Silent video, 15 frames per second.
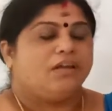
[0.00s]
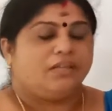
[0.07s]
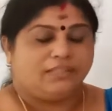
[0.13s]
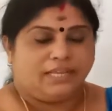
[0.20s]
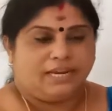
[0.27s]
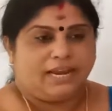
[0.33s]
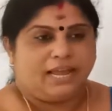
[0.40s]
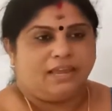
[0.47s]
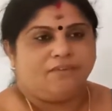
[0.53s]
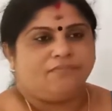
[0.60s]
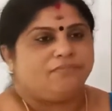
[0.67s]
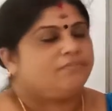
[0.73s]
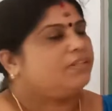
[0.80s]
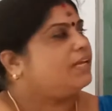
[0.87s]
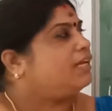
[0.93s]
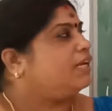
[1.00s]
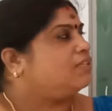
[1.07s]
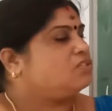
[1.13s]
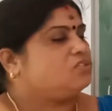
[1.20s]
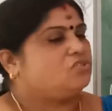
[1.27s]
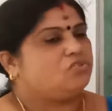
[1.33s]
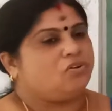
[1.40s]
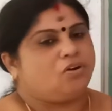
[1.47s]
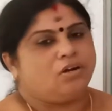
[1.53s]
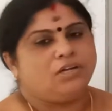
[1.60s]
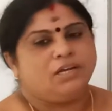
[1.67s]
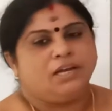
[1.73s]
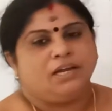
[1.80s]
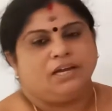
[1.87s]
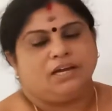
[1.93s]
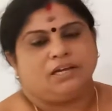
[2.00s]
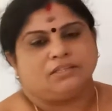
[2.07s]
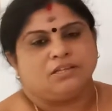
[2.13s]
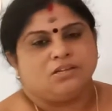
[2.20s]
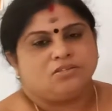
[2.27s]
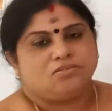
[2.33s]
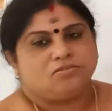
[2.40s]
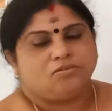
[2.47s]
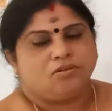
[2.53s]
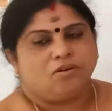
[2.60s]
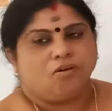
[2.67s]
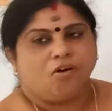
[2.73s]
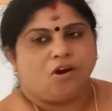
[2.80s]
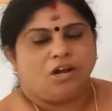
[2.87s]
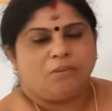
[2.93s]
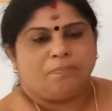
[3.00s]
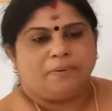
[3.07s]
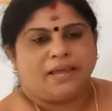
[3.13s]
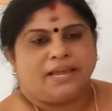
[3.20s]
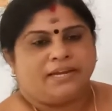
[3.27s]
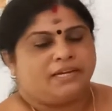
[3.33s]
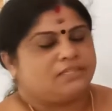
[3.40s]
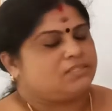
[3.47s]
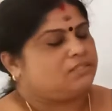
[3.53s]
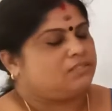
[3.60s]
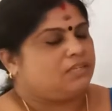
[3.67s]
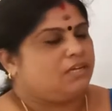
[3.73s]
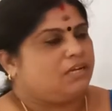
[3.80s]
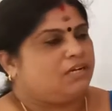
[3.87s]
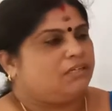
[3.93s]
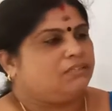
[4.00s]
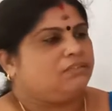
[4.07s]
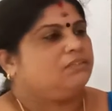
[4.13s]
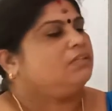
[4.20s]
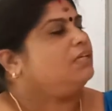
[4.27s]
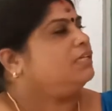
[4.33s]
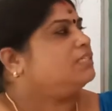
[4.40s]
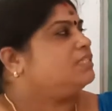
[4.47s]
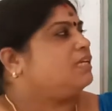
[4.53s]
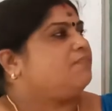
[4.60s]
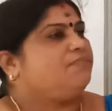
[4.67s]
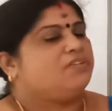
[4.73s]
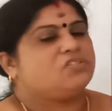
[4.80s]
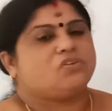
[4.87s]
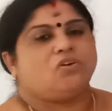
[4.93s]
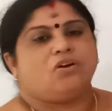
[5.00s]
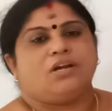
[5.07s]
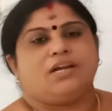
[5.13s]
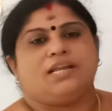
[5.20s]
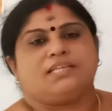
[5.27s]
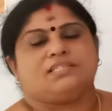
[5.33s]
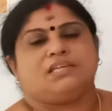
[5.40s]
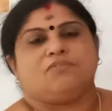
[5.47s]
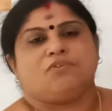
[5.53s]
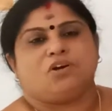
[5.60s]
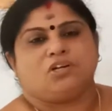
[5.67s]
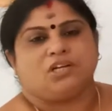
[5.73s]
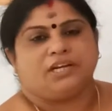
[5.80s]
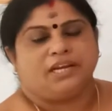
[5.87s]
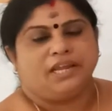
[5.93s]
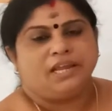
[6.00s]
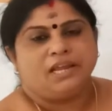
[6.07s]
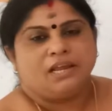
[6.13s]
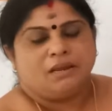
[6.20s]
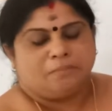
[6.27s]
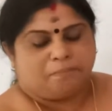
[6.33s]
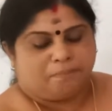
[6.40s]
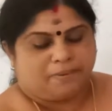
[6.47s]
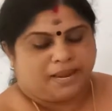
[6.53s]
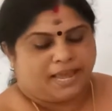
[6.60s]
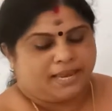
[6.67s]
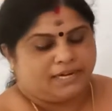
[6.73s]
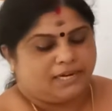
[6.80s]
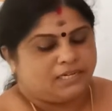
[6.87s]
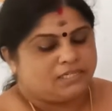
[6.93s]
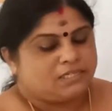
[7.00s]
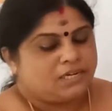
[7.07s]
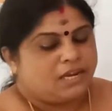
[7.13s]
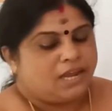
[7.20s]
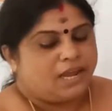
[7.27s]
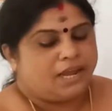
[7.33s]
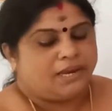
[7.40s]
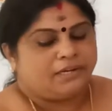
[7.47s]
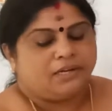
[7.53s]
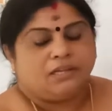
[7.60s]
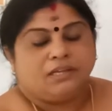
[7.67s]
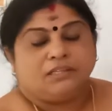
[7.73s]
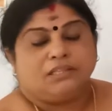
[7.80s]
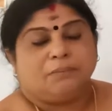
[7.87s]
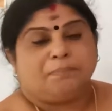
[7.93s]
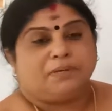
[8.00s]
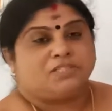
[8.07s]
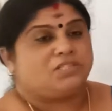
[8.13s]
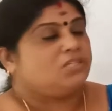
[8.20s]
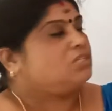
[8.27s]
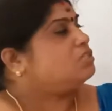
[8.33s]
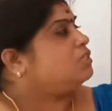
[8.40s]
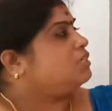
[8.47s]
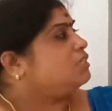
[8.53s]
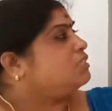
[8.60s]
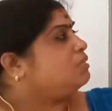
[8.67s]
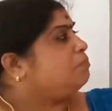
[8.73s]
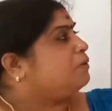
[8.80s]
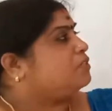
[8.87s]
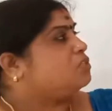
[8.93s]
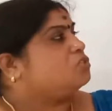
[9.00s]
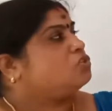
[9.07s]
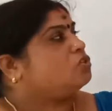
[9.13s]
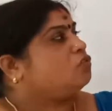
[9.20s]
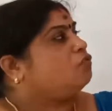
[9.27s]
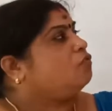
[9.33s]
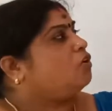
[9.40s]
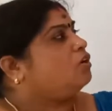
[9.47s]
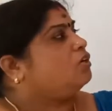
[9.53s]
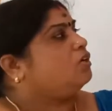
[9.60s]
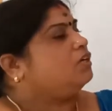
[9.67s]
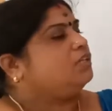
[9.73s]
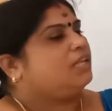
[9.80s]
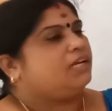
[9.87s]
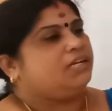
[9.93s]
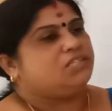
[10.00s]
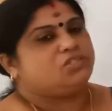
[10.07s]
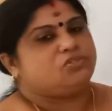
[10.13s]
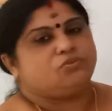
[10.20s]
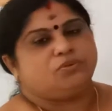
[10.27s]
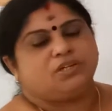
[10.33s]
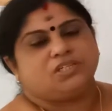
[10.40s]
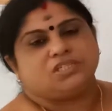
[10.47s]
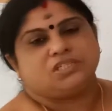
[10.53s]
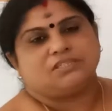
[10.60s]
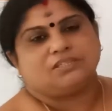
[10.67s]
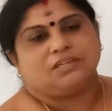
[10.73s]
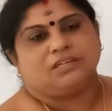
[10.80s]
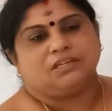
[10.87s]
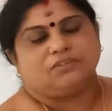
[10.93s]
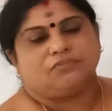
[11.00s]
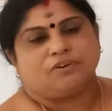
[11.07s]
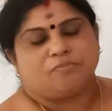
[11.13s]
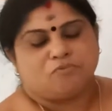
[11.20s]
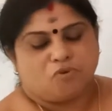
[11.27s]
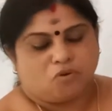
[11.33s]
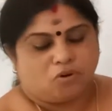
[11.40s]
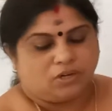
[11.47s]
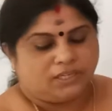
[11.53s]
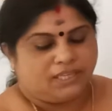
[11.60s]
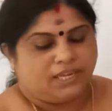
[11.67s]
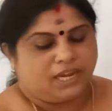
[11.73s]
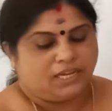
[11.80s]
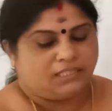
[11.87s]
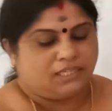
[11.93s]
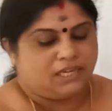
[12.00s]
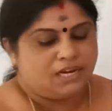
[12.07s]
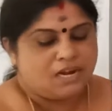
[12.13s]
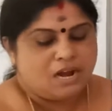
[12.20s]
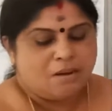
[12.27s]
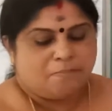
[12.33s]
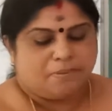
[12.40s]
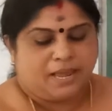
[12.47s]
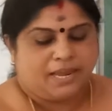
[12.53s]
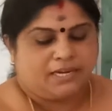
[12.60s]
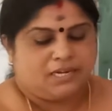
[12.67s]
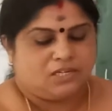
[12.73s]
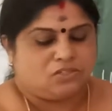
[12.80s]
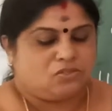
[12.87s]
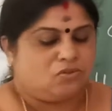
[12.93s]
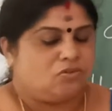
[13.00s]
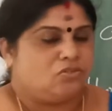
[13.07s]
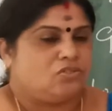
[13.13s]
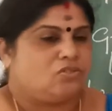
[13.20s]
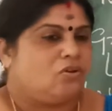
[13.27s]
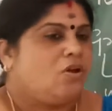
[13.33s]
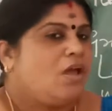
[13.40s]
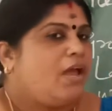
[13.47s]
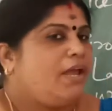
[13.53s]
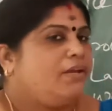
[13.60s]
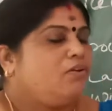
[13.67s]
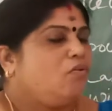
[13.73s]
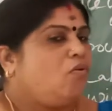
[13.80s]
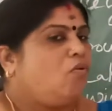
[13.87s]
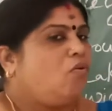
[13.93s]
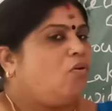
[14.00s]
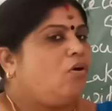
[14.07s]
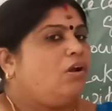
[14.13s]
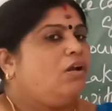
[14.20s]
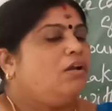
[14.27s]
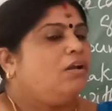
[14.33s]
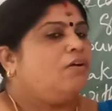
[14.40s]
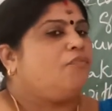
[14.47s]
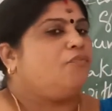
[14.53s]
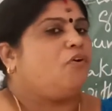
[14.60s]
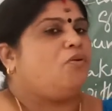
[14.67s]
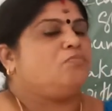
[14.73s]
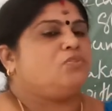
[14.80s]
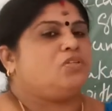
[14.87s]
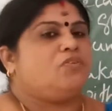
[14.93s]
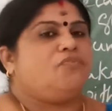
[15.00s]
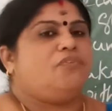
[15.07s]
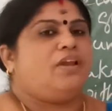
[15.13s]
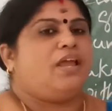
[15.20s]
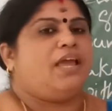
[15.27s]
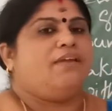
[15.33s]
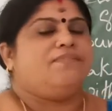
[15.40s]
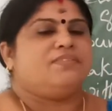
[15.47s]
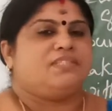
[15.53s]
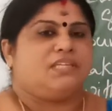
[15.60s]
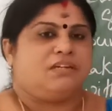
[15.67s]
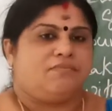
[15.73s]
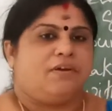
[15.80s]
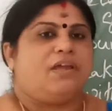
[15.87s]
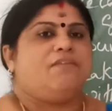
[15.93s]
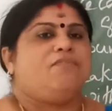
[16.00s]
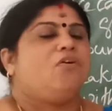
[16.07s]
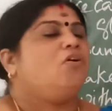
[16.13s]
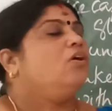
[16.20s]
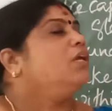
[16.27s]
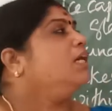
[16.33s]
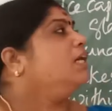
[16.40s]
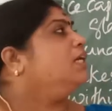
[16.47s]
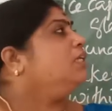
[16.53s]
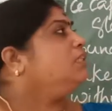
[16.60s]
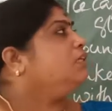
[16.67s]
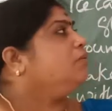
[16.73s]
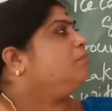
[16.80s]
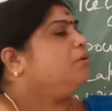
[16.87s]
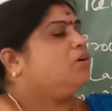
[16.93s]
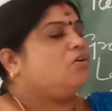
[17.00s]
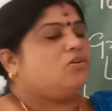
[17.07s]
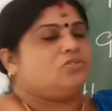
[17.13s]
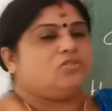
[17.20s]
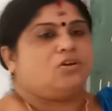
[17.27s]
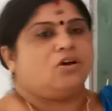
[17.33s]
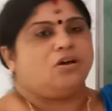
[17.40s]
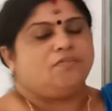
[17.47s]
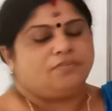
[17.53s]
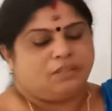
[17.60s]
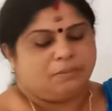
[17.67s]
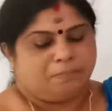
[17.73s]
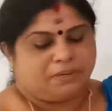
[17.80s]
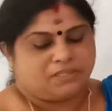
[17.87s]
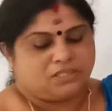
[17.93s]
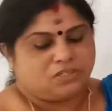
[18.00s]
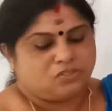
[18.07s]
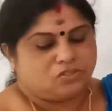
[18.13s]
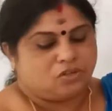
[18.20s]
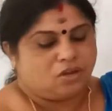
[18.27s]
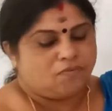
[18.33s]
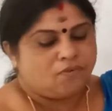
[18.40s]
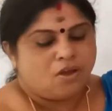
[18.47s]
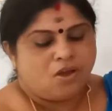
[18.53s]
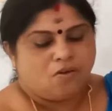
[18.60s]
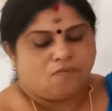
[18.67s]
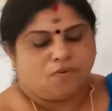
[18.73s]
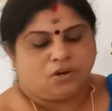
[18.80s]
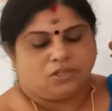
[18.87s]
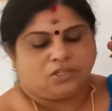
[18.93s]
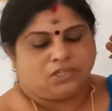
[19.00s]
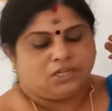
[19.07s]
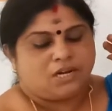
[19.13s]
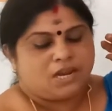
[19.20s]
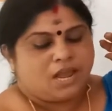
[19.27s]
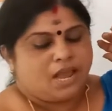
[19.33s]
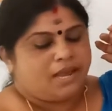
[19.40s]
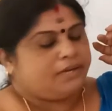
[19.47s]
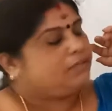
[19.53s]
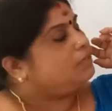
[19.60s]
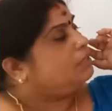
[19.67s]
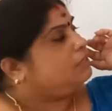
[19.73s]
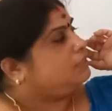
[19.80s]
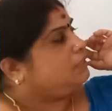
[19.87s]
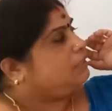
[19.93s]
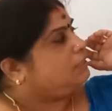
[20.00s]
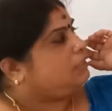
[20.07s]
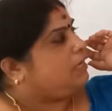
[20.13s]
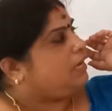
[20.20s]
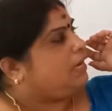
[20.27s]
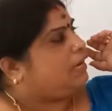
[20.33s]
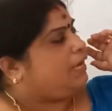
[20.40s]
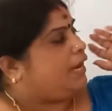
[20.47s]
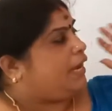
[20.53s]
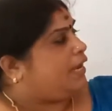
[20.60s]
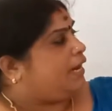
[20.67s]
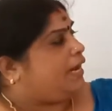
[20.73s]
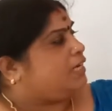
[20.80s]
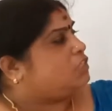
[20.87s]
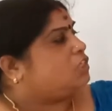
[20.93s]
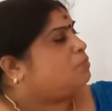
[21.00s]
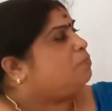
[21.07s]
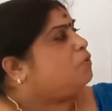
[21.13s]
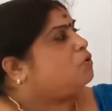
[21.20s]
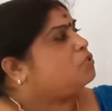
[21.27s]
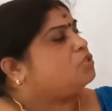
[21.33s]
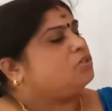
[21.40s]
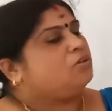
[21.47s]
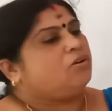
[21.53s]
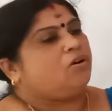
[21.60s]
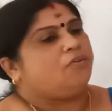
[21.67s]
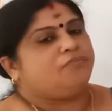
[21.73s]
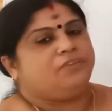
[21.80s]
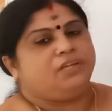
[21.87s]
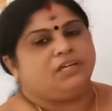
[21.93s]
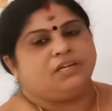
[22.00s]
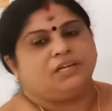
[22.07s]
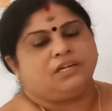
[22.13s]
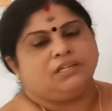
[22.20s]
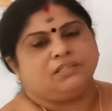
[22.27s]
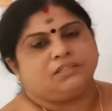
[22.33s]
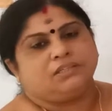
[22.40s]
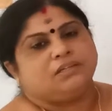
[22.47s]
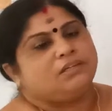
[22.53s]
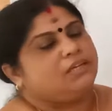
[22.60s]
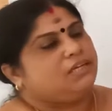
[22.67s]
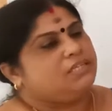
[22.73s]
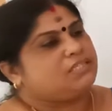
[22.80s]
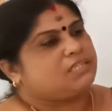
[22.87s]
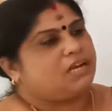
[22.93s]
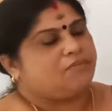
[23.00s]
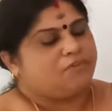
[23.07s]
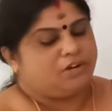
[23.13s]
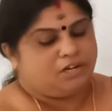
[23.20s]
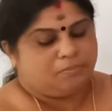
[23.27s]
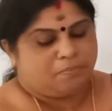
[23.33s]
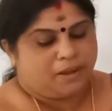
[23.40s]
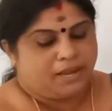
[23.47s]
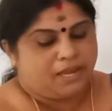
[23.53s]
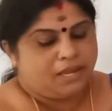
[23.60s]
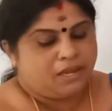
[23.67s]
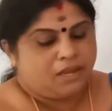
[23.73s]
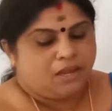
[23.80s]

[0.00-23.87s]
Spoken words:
the life that exists on earth. So all planets, see earth itself is called as a watery planet, and it is the presence of water that distinguishes earth from all the other planets also, and all forms of life survive on earth because of the presence of water. And see, a greater portion of the earth is covered by